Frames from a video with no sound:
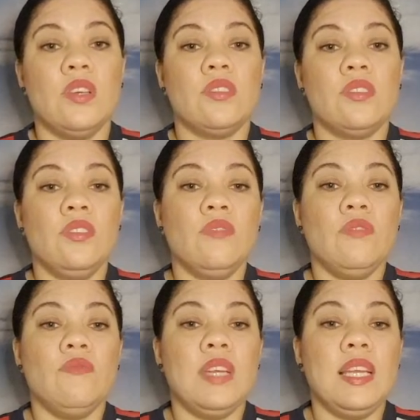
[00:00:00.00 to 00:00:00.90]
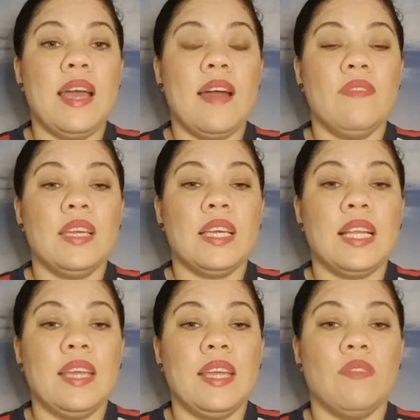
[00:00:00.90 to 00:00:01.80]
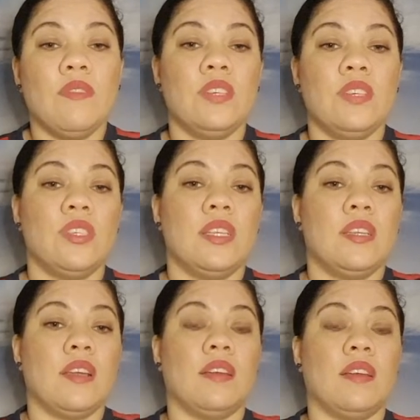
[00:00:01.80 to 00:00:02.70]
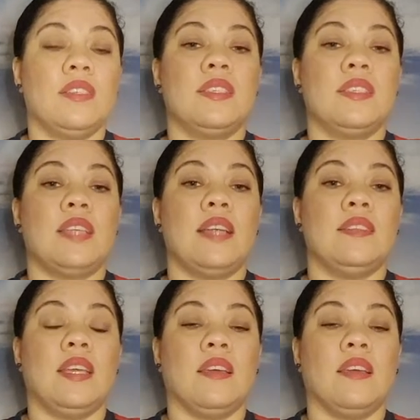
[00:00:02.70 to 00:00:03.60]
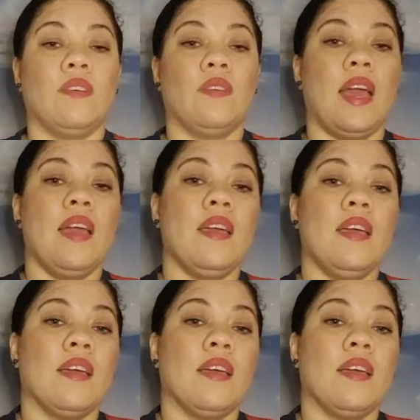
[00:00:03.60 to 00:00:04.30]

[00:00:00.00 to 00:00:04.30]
So you're really having a clearer vision and understanding, okay?